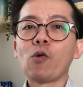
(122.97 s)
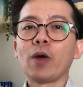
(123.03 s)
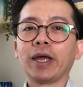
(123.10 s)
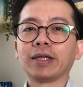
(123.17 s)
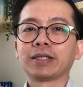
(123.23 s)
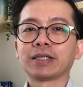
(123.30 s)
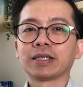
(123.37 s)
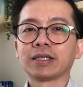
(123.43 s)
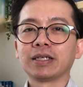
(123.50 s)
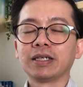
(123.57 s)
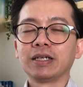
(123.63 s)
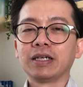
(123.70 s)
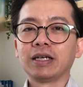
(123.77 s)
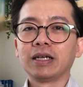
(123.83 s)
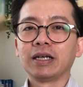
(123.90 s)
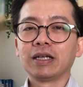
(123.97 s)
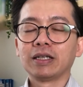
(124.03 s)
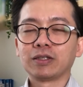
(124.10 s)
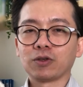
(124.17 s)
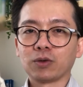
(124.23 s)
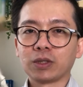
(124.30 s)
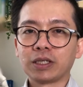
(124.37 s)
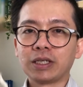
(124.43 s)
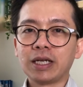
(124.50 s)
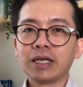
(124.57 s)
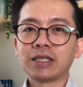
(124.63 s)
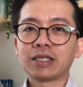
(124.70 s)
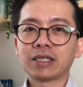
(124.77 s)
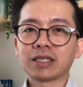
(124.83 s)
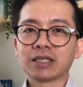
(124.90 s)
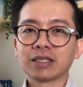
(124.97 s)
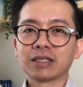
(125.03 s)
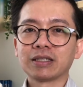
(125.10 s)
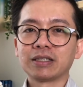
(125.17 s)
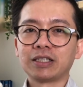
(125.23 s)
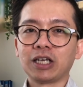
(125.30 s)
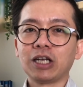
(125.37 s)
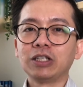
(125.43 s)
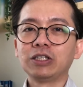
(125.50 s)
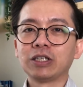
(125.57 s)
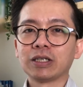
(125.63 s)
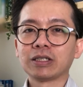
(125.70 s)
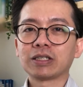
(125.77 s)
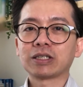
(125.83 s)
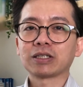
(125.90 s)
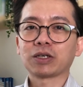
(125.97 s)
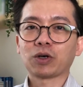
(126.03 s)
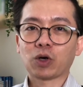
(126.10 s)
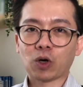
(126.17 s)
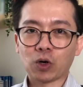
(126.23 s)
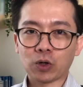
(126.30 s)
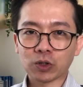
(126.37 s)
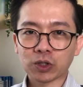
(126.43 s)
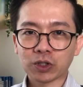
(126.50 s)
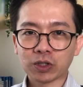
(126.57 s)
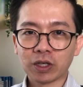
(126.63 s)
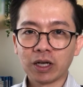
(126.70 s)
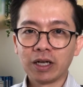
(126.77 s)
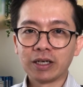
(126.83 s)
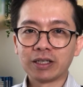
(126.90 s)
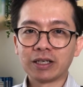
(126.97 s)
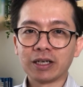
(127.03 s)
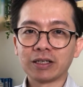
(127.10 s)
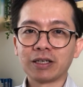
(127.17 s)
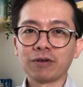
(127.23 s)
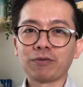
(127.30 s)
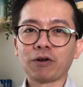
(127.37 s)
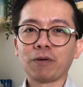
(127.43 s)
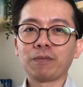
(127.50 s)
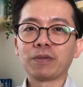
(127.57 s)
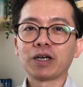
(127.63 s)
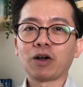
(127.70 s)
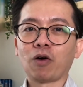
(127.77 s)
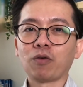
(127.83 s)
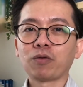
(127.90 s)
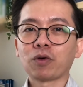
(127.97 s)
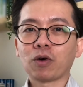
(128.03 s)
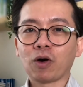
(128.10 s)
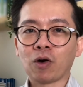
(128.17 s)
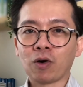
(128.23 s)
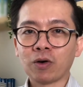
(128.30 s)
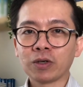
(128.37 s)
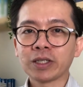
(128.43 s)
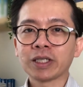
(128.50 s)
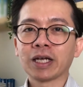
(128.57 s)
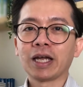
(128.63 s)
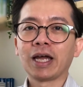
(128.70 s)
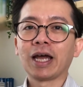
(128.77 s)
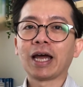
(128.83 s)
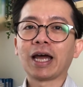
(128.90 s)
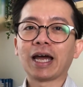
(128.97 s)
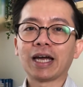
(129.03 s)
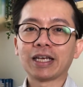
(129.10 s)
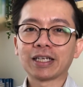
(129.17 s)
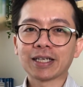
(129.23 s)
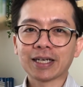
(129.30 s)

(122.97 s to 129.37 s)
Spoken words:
weight. So these changes cause the development of corn and